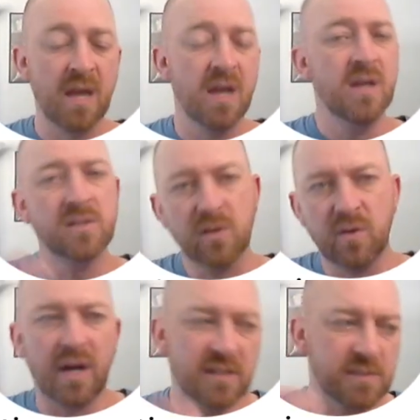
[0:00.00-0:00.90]
So
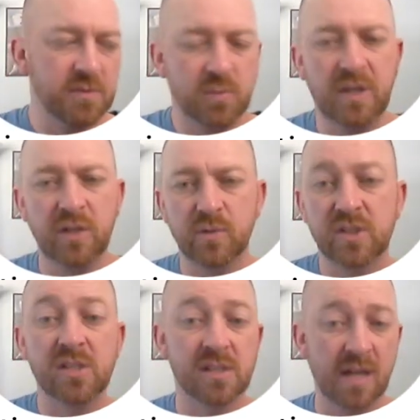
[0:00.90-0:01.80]
I suppose we could do it
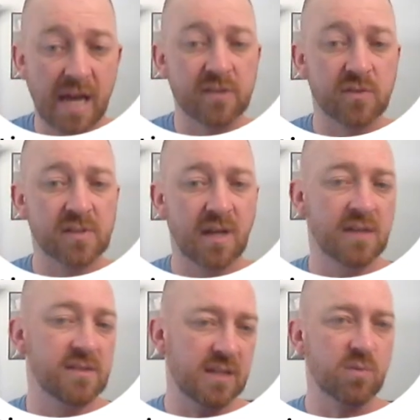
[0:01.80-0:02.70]
just as an exercise,
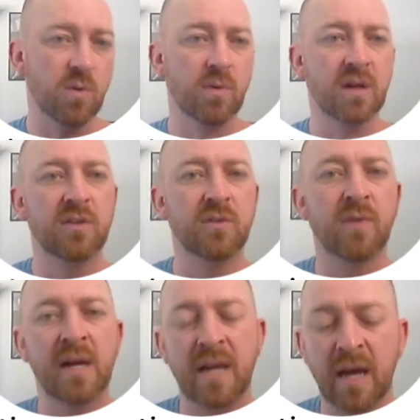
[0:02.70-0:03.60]
and that's what we're going to do
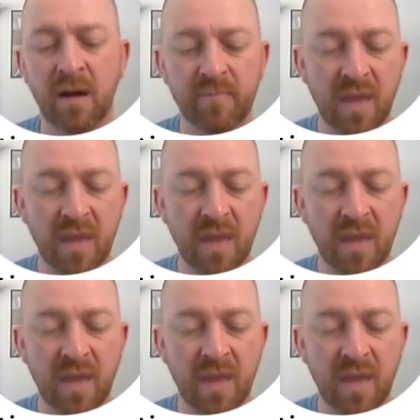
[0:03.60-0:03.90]
right now.